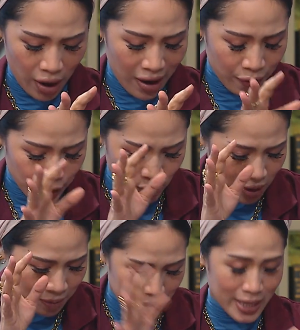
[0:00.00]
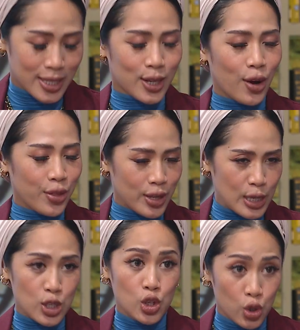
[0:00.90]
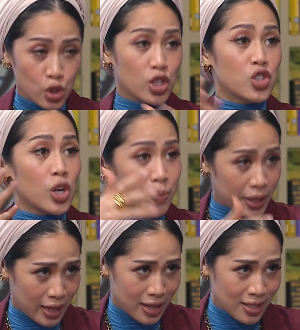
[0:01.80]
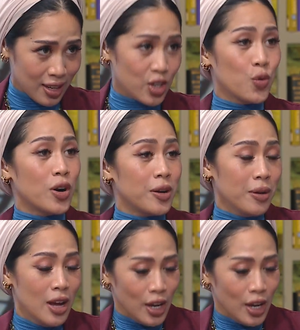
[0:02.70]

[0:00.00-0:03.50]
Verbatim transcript: If you're a basic on this, you're just jumping in and you want to,